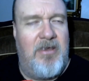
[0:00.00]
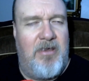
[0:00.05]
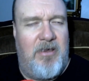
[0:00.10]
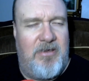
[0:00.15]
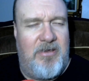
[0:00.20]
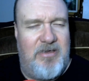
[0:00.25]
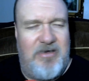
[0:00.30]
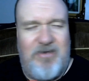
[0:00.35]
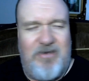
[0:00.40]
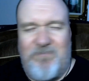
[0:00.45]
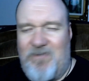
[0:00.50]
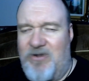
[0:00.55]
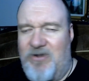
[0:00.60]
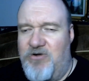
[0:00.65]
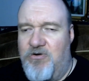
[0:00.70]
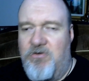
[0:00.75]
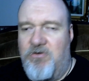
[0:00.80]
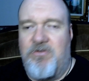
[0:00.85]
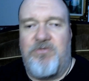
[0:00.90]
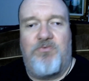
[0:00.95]
The
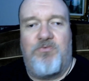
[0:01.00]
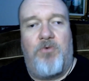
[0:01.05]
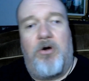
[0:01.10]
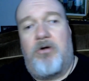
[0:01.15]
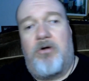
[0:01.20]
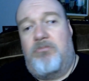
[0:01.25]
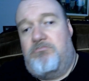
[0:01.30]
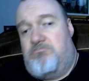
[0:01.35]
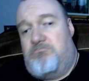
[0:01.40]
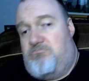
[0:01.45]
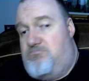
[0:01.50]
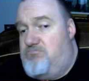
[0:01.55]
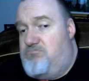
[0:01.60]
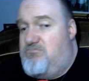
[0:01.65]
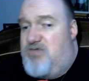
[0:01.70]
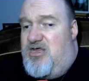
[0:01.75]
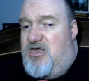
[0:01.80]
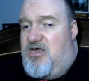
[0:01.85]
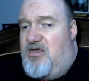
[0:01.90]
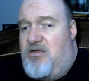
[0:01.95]
Defenders were,
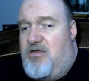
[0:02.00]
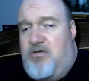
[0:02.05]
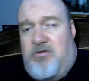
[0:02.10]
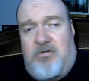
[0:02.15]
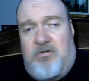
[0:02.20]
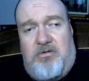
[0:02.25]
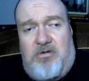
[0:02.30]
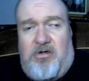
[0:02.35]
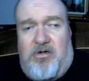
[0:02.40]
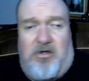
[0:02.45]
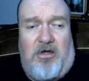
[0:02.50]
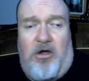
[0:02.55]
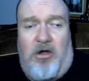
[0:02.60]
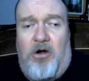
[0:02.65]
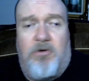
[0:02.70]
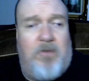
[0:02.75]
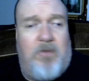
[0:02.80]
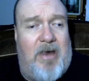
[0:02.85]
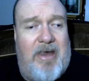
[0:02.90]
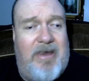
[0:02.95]
eh,
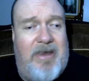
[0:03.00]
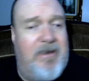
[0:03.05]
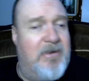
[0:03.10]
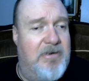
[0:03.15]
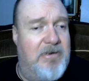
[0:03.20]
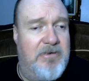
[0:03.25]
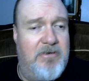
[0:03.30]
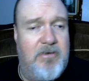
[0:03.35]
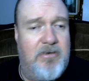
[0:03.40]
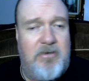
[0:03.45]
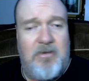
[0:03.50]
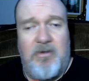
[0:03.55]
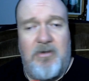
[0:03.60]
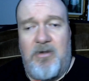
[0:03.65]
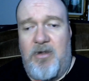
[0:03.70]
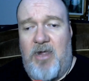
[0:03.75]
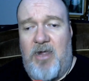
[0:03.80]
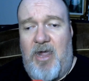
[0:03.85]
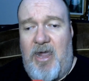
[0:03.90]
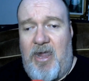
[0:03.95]
alright.
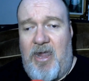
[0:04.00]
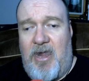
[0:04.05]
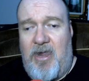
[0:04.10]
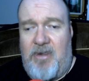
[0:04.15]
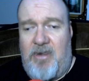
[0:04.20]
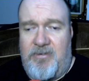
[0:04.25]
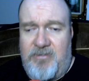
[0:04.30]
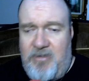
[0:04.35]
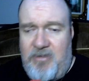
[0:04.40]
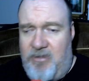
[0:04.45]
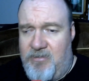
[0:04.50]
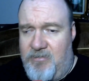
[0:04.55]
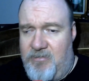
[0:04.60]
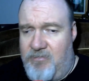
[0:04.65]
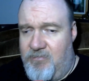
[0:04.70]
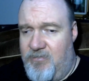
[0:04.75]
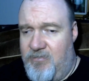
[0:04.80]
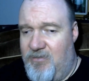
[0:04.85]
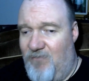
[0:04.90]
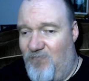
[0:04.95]
And
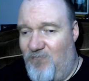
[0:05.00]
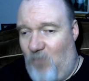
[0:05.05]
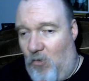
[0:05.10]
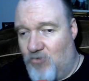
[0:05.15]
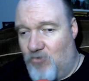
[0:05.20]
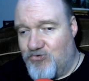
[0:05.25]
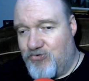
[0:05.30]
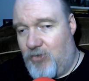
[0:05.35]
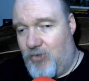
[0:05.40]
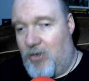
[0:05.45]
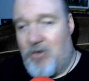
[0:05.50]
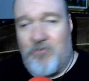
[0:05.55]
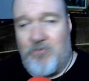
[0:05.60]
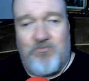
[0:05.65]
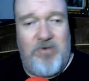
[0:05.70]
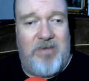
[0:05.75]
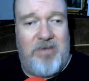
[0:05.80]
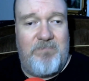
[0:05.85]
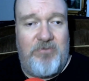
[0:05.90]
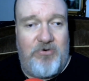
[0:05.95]
then the Voltron
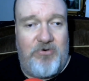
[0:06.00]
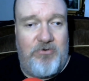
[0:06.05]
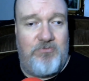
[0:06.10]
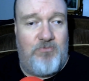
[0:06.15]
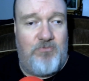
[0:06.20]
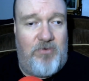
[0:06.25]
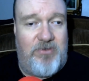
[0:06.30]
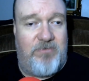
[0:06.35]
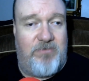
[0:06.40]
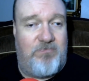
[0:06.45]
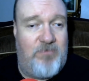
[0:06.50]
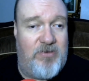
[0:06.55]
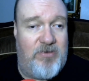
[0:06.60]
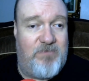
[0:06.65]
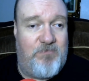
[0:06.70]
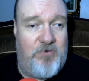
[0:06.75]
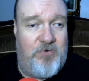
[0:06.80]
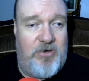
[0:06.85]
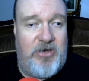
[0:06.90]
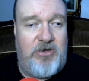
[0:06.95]
reboot was, was
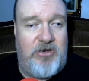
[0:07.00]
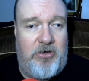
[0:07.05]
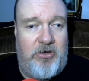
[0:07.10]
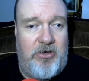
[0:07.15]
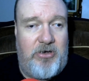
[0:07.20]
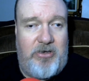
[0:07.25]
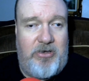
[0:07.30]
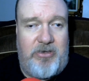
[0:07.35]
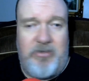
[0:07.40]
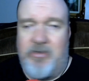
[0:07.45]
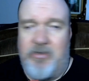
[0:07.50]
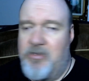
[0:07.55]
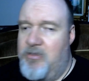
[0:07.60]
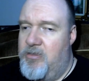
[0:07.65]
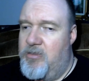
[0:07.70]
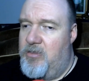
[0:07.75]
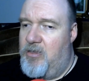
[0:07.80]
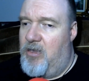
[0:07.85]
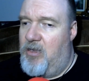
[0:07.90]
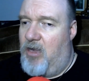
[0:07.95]
pretty good.
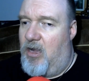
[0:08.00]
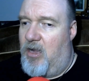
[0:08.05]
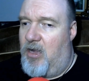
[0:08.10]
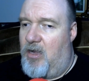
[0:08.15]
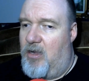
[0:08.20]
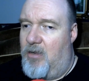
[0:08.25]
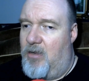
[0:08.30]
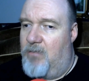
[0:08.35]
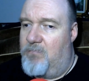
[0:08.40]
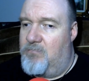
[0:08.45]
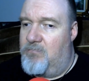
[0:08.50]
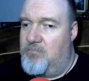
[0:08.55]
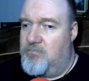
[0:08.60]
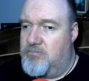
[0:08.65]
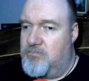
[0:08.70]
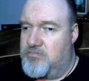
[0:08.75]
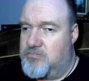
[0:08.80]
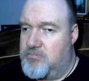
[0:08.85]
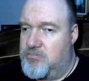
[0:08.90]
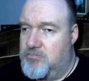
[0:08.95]
Um,
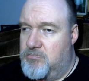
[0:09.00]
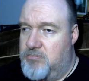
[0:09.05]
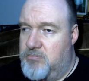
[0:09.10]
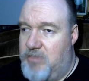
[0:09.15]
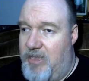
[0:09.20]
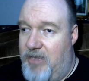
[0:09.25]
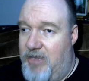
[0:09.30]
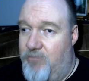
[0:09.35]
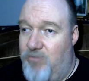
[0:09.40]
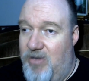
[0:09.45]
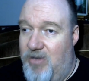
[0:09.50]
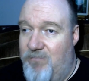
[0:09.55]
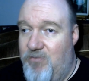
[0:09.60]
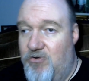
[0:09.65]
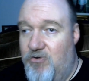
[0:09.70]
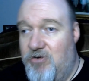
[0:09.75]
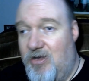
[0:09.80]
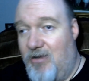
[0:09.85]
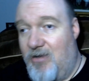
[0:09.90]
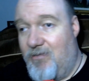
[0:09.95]
the
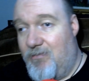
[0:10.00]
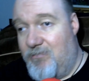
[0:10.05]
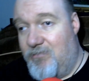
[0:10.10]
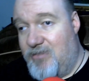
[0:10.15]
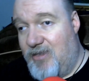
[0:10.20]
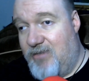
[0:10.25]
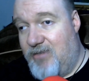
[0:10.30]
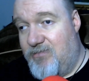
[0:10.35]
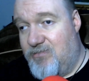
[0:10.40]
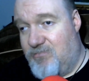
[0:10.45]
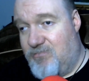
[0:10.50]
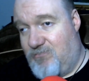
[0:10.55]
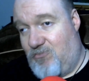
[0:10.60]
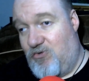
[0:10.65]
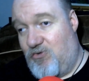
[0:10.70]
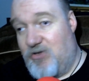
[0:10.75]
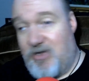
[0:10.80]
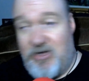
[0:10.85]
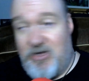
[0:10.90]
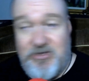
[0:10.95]
reboot of the, well,
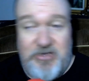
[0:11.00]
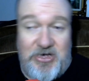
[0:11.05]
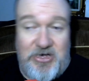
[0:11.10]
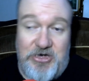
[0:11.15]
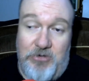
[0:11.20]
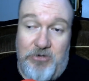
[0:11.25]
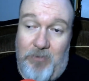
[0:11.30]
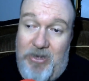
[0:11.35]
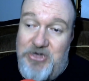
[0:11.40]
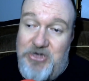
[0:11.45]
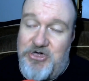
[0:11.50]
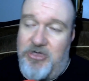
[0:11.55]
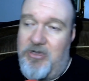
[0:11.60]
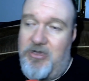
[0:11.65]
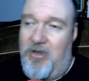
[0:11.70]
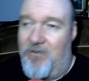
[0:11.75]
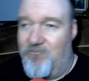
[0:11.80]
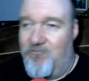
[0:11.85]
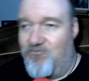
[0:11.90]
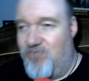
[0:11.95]
the continuation
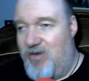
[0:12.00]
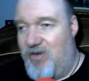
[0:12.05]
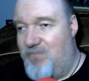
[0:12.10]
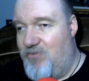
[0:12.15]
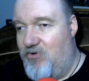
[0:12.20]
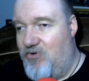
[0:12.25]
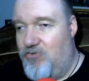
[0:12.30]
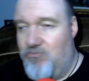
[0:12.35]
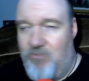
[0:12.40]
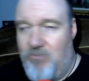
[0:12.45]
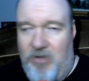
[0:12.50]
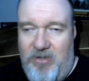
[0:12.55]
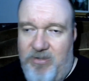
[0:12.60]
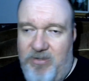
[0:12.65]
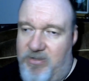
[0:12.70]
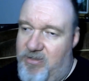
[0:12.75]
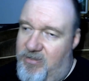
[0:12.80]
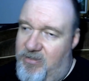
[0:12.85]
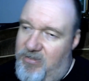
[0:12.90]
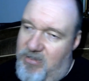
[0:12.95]
of reboot
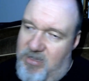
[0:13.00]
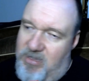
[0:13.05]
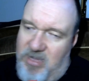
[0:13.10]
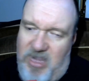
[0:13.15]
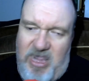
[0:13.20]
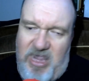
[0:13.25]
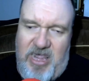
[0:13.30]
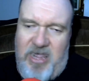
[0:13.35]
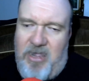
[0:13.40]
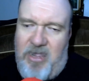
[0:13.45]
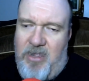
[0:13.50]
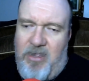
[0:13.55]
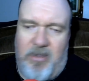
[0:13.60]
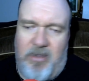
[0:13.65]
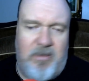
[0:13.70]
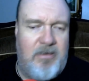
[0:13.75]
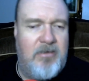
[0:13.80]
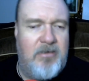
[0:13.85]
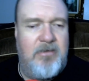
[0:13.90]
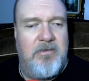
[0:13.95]
was, eh,
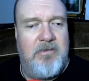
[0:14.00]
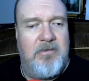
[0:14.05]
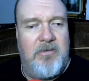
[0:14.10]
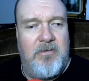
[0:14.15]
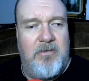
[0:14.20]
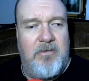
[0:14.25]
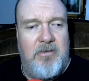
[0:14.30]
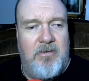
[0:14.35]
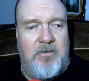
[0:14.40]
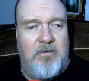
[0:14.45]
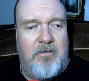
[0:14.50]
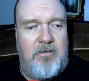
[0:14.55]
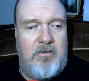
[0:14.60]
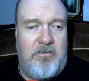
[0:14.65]
it